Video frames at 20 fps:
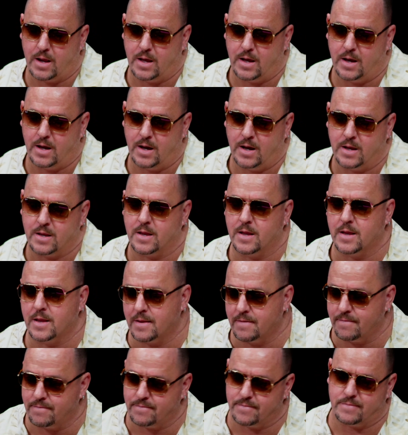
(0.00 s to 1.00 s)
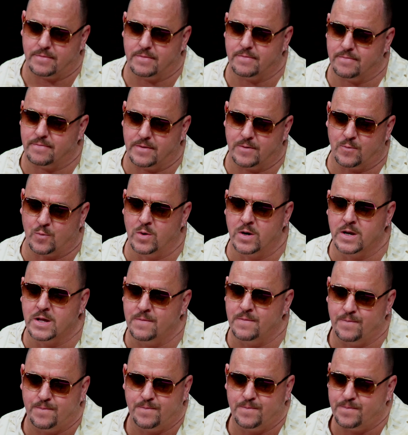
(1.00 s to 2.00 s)
it really
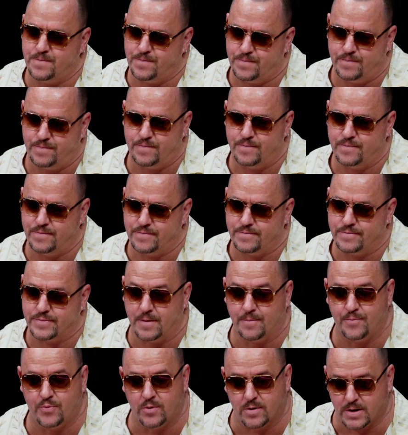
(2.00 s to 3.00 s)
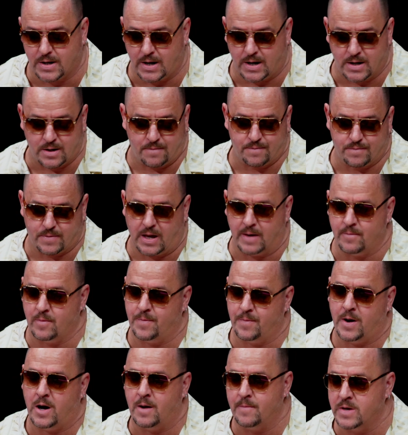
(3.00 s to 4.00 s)
the book kind of came
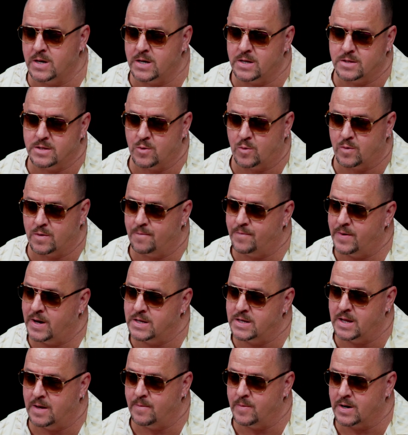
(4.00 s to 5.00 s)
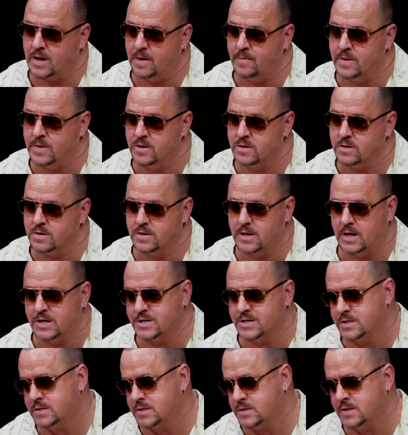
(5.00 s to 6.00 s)
upon me during the pandemic. I mean,
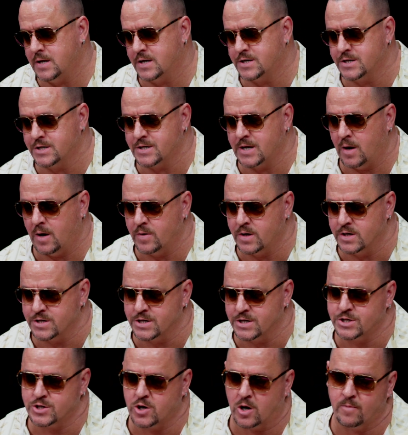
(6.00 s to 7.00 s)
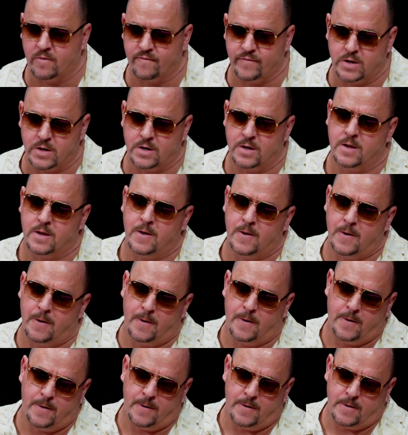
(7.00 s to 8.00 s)
that's just how it is. The germ of it
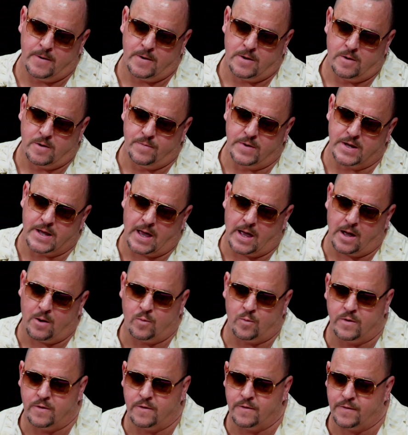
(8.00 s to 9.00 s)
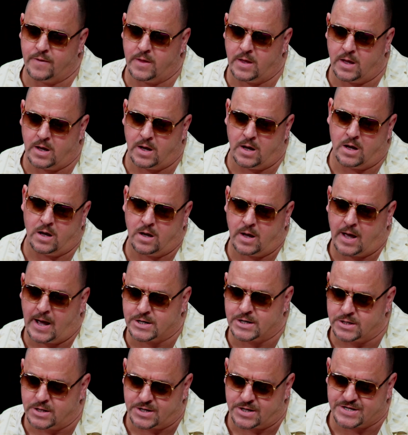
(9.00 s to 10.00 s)
began with
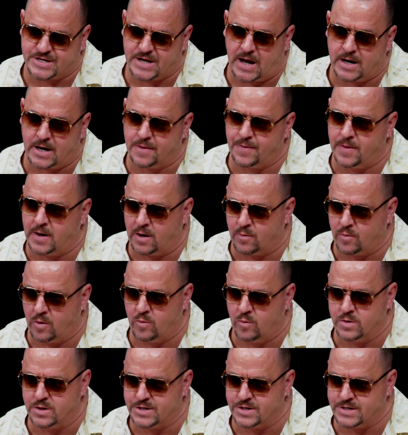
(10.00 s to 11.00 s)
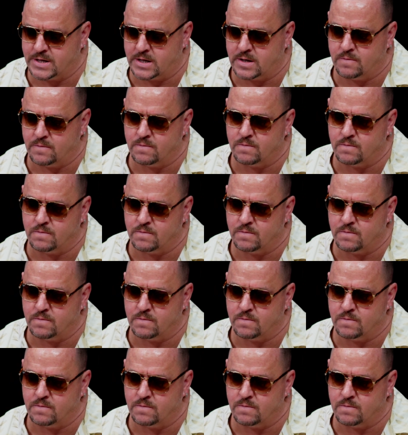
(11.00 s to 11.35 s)
actually a sonnet that I wrote with the same